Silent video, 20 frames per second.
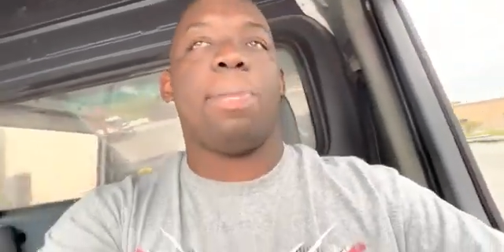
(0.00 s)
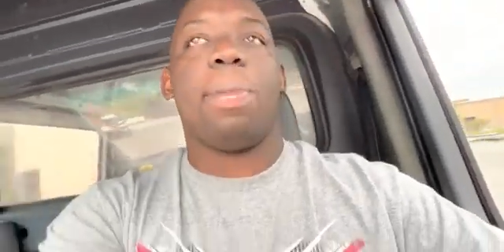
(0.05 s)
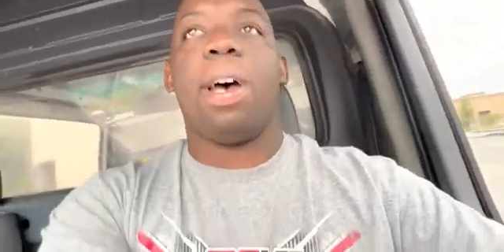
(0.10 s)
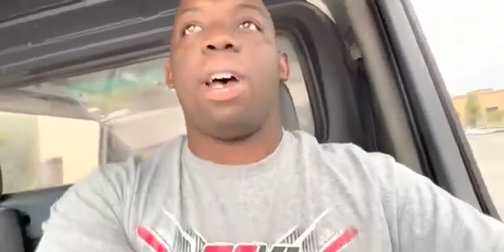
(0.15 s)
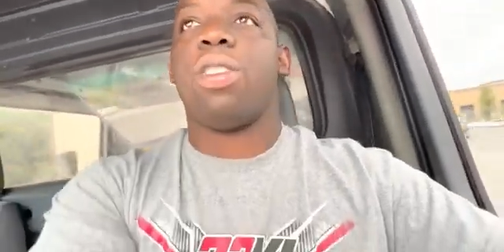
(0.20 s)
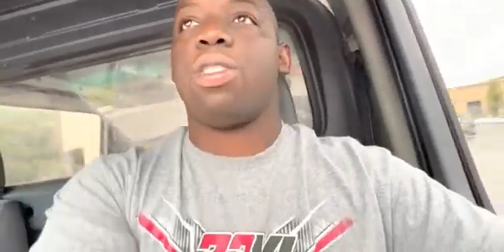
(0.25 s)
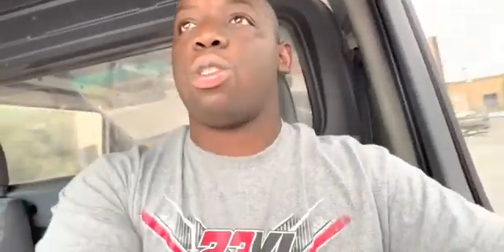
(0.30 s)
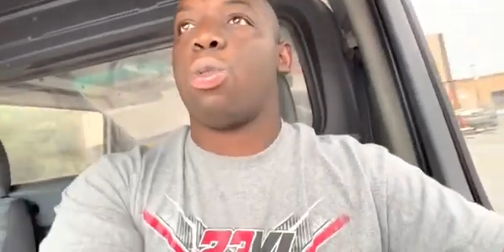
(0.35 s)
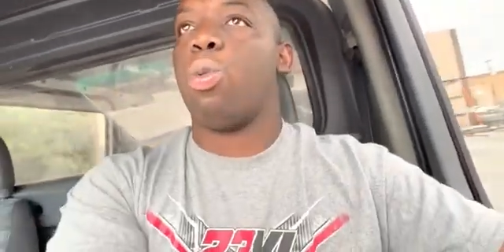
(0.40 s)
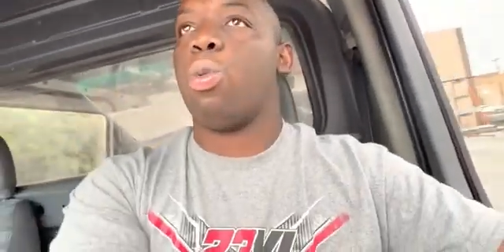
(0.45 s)

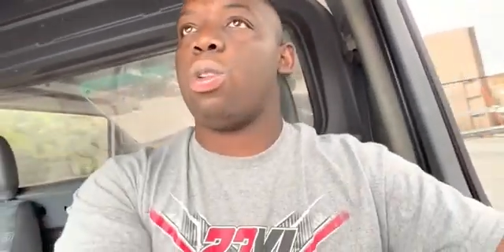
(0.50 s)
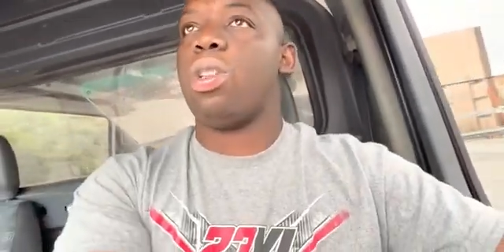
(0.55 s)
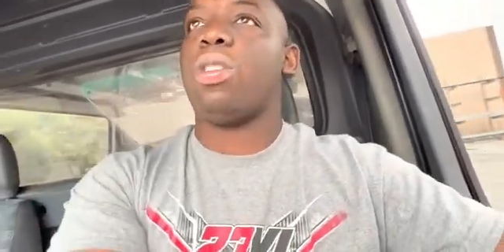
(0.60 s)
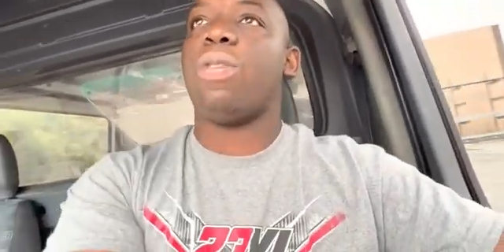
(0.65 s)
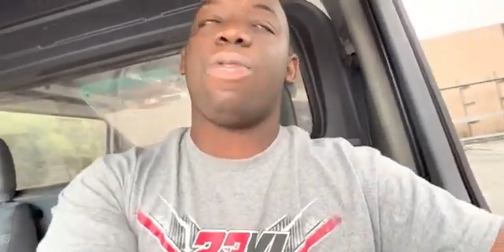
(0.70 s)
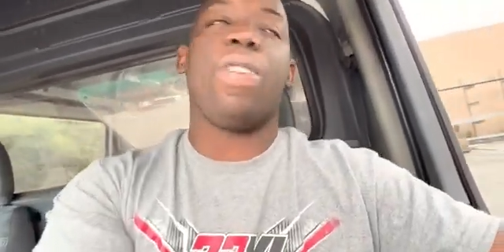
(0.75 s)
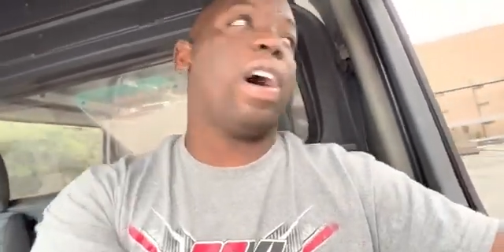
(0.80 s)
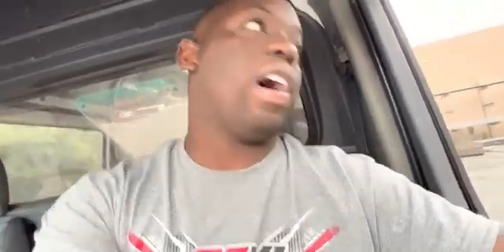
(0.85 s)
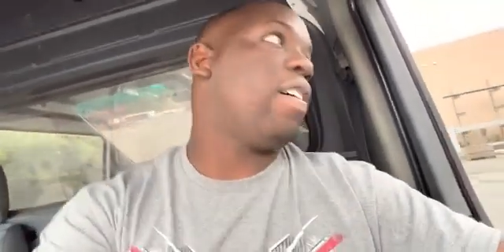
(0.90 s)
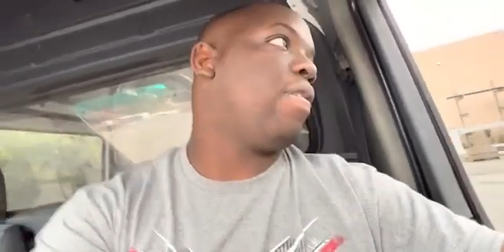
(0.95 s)
about
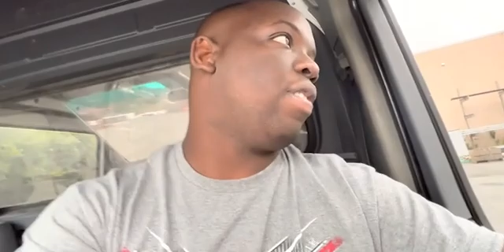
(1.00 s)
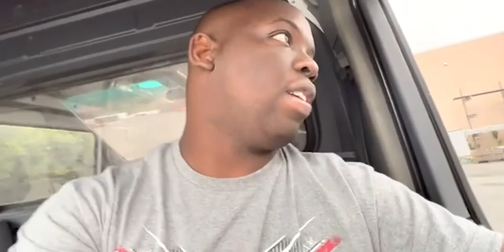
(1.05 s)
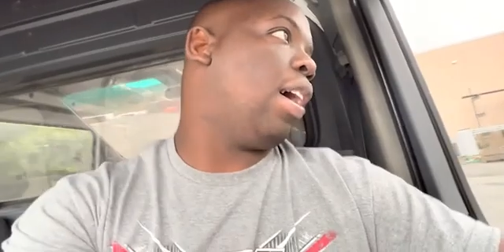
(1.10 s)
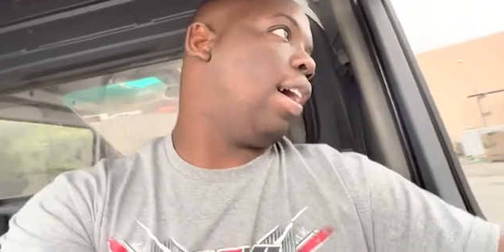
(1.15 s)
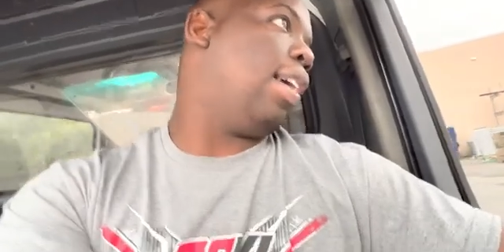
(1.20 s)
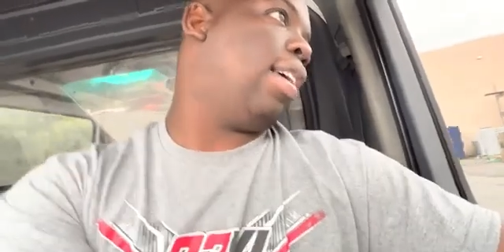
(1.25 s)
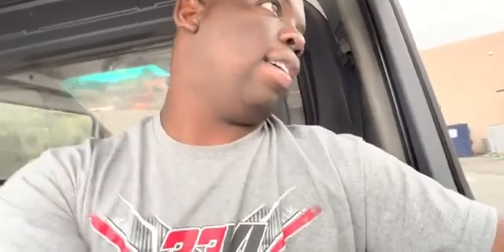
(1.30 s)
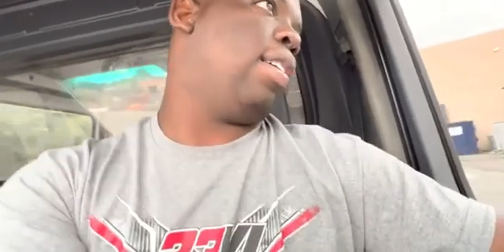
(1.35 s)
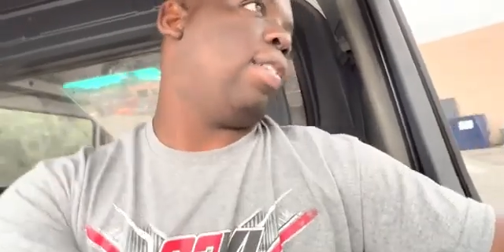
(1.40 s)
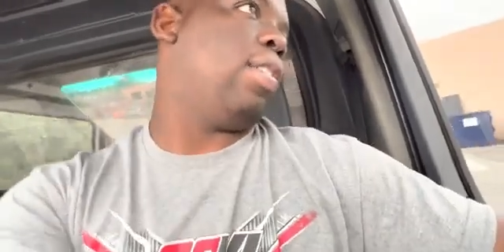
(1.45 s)

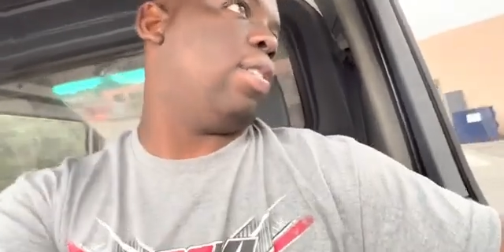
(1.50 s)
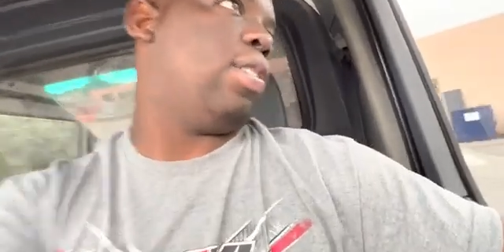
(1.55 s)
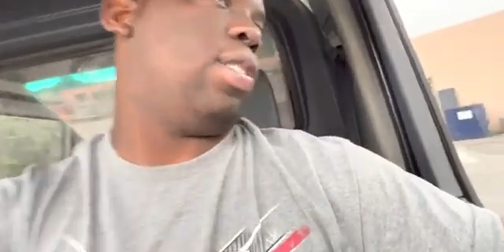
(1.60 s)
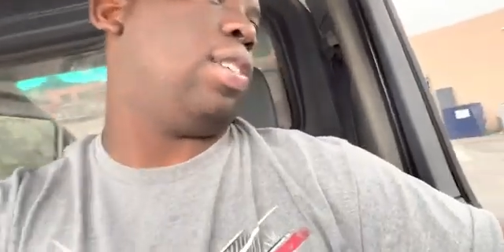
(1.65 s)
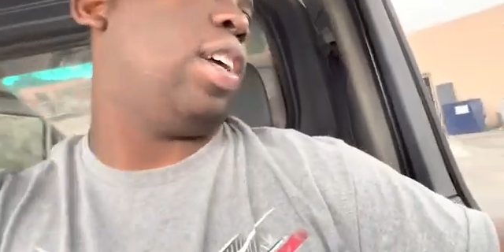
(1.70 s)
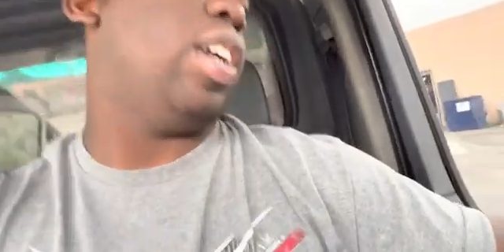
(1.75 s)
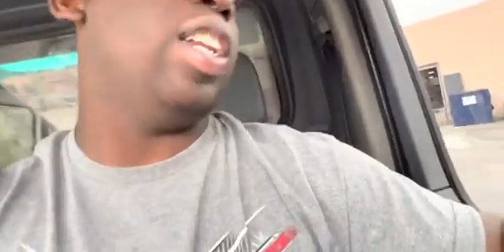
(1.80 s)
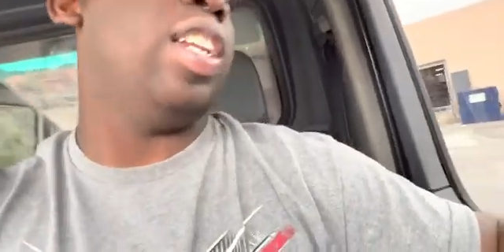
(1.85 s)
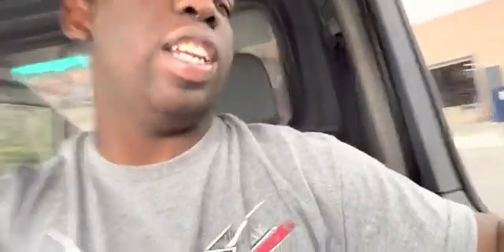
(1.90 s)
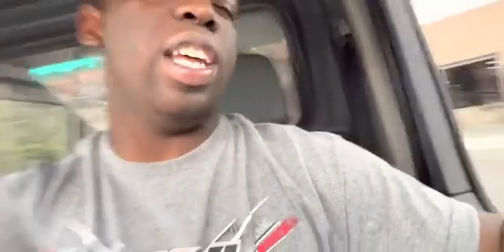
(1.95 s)

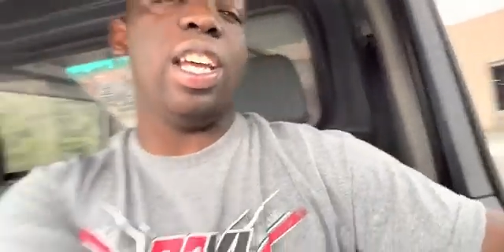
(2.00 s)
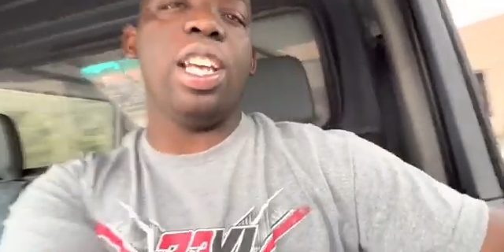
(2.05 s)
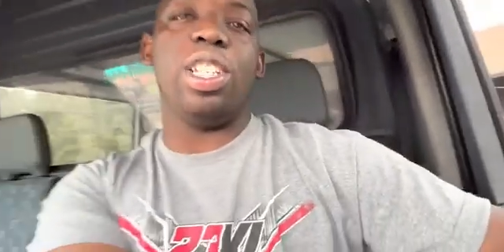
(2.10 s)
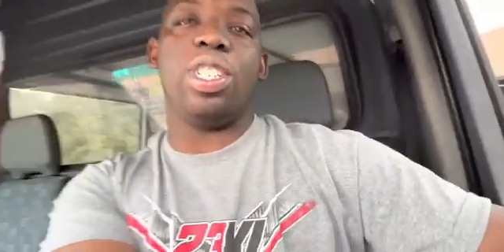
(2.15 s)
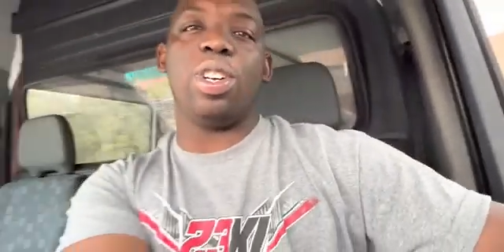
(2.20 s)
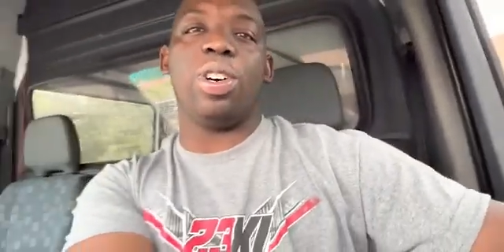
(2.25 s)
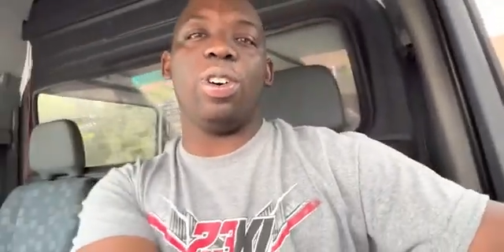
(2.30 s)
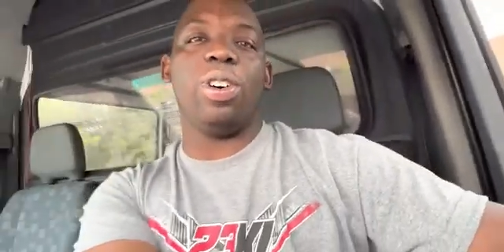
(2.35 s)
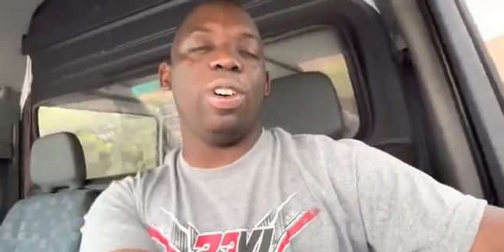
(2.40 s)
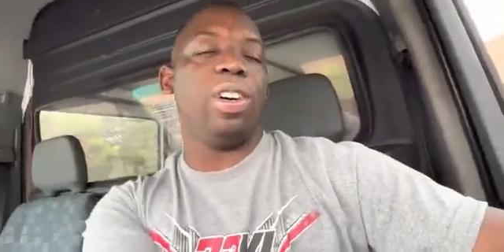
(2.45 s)
$25 in
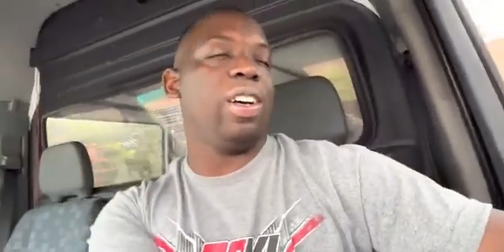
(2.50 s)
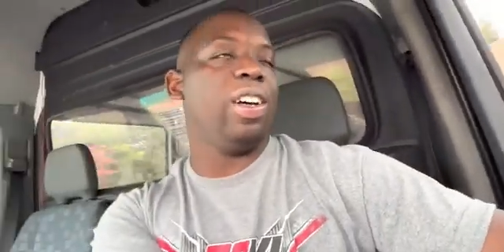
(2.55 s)
diesel.